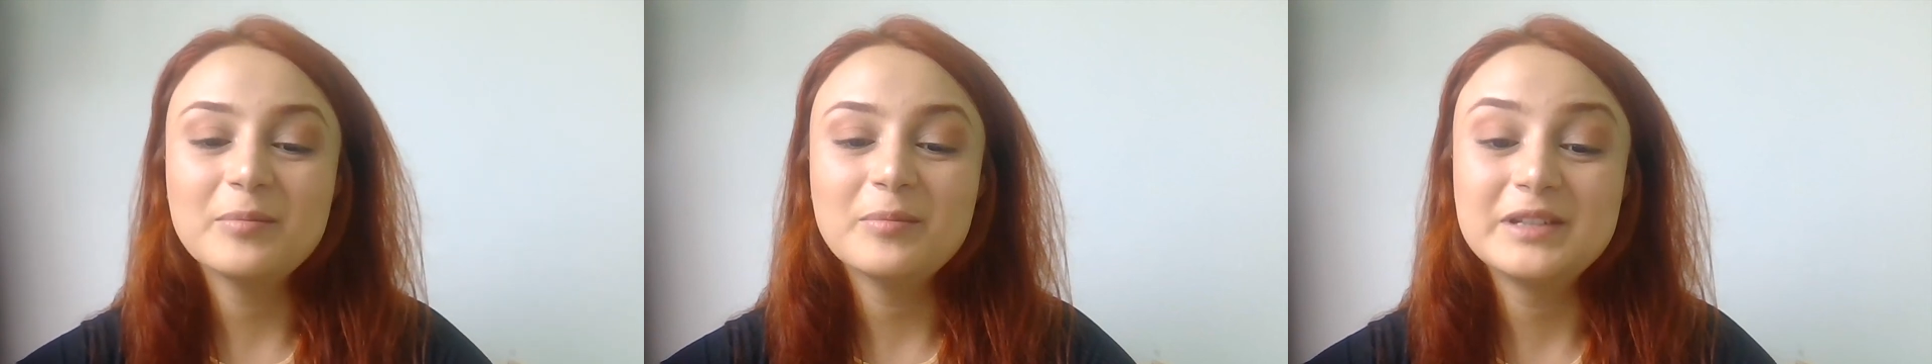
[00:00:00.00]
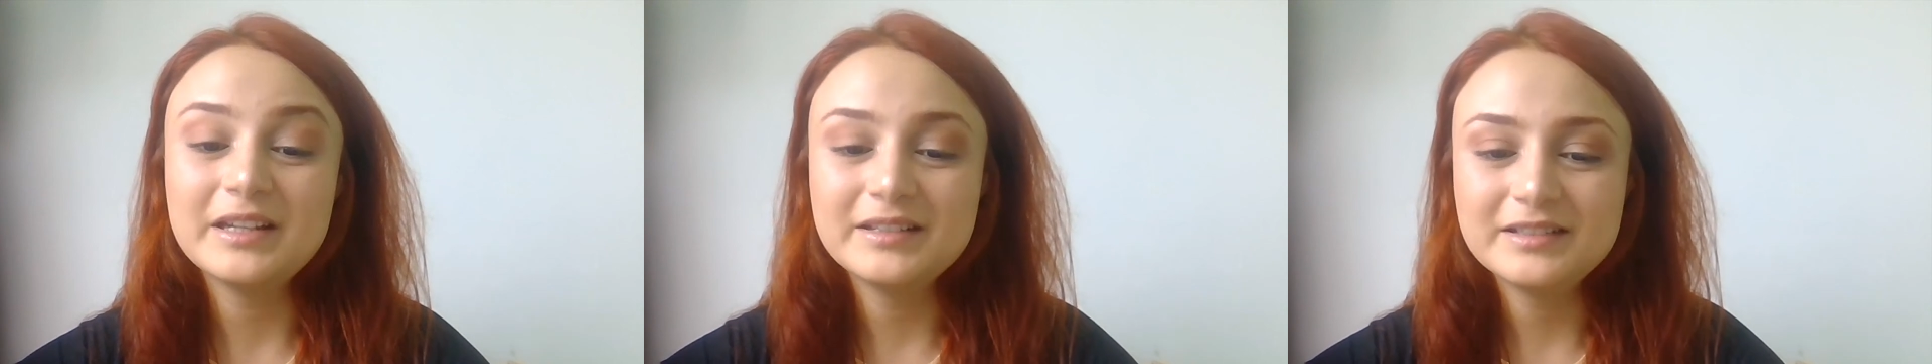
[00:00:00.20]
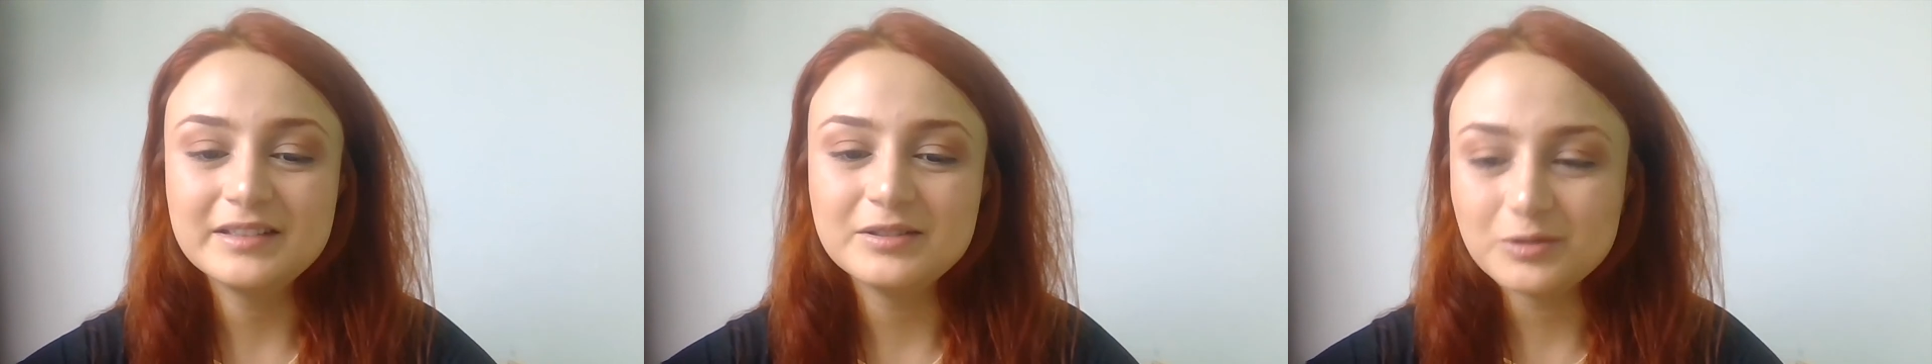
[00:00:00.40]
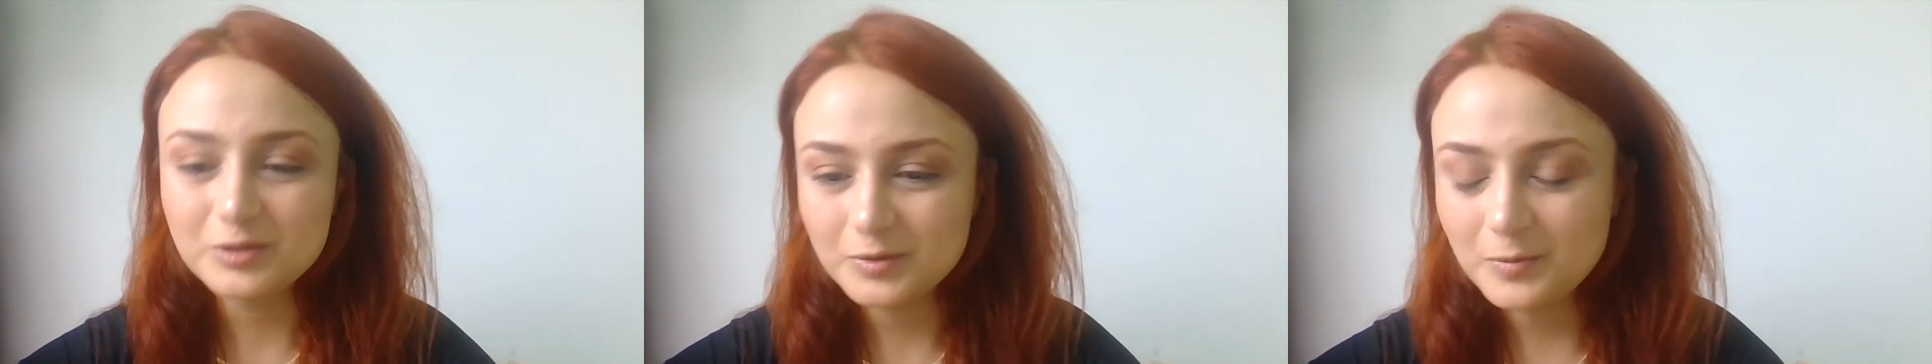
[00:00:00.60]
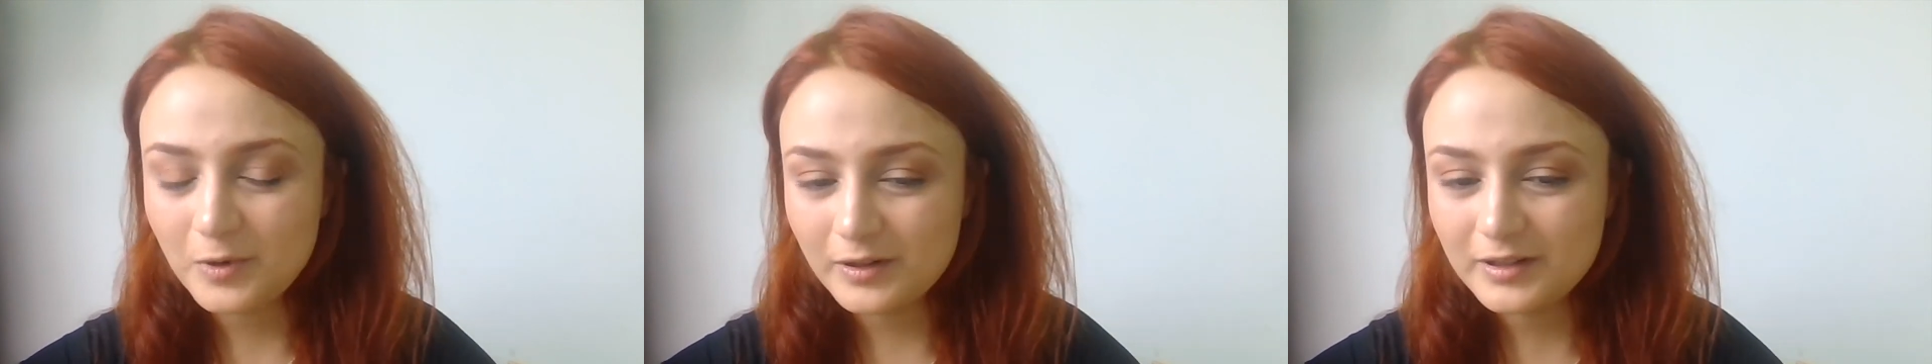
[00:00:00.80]
updated
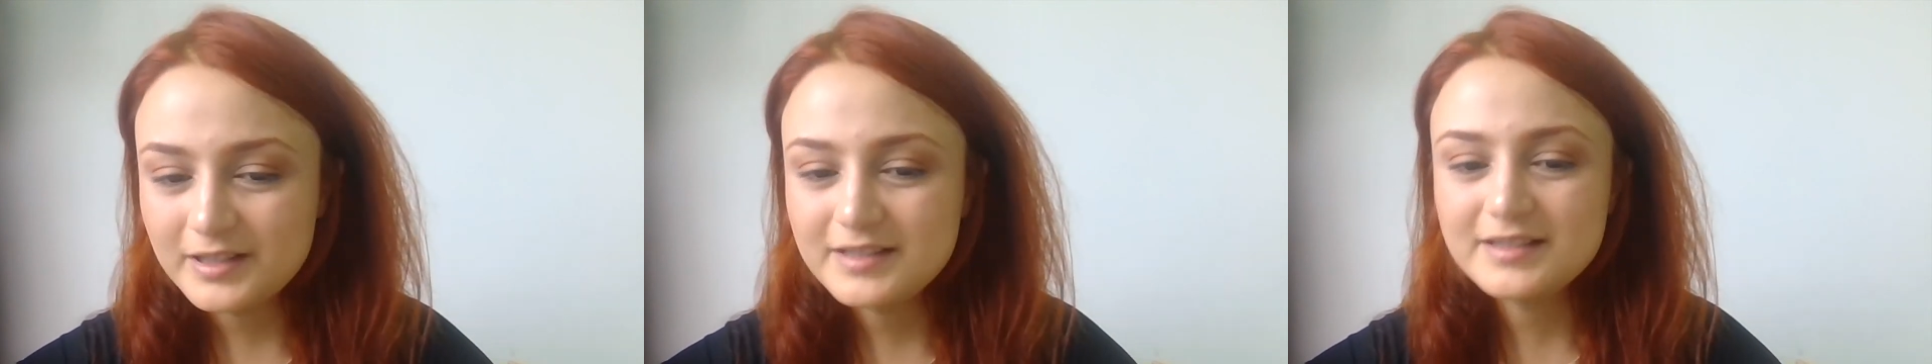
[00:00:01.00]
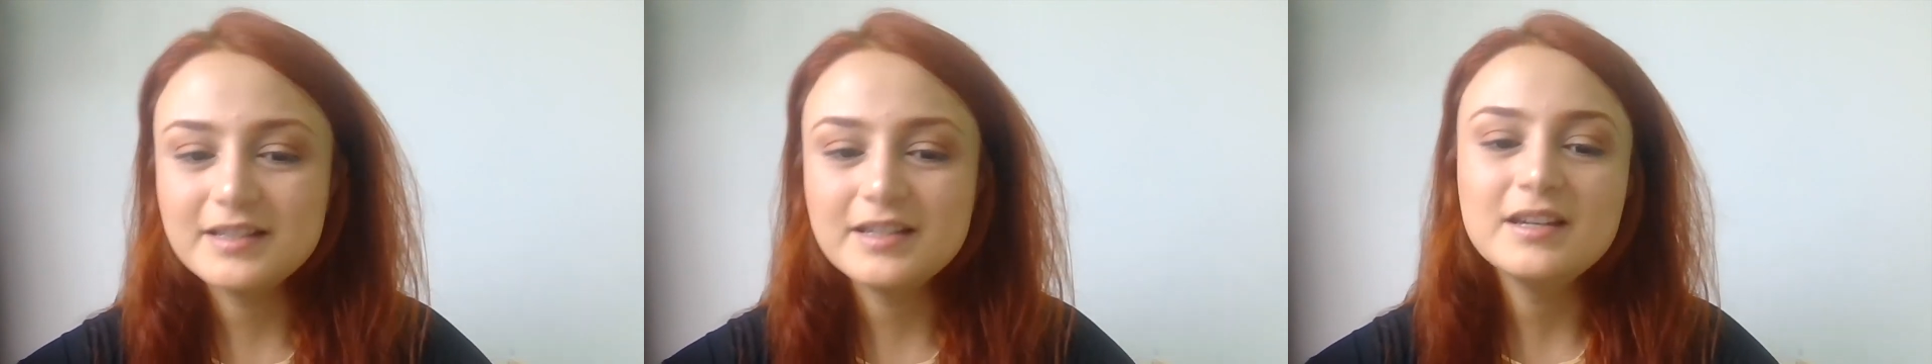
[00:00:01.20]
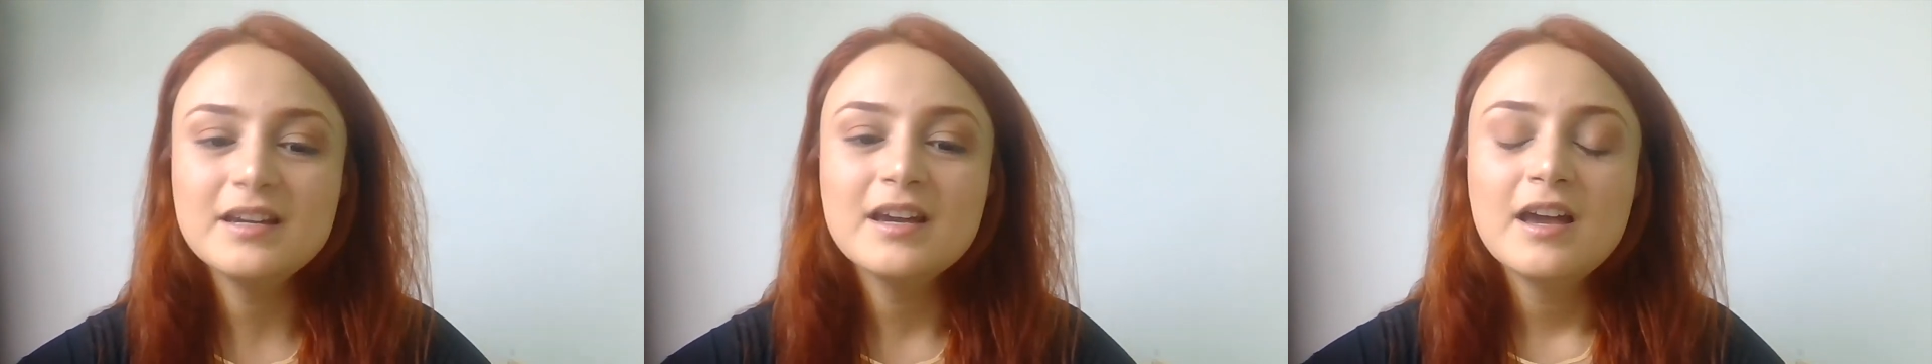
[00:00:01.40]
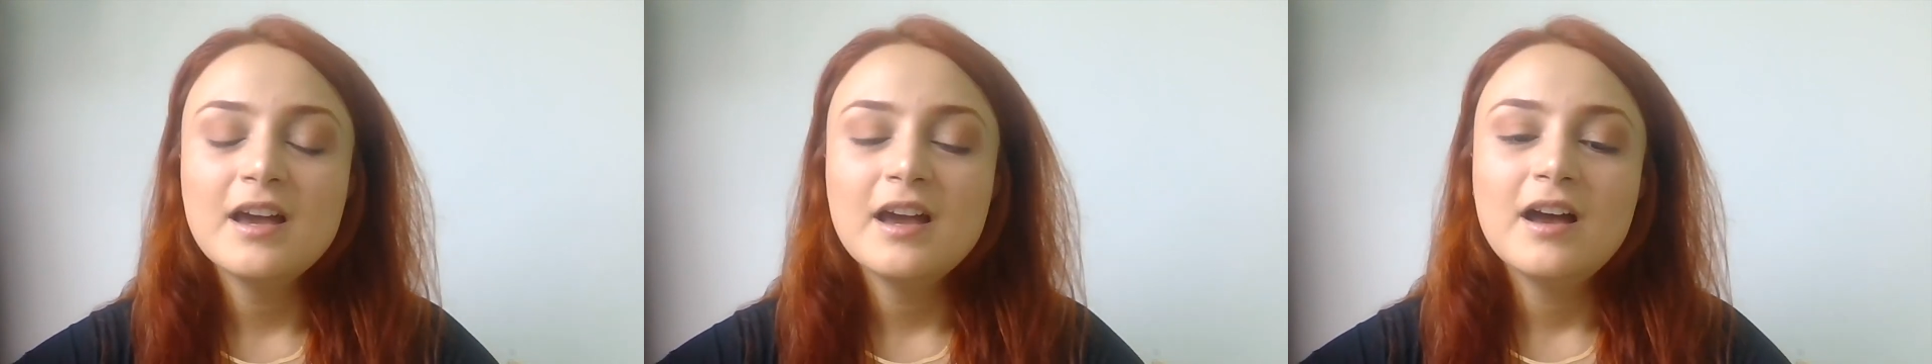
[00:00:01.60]
youth policy.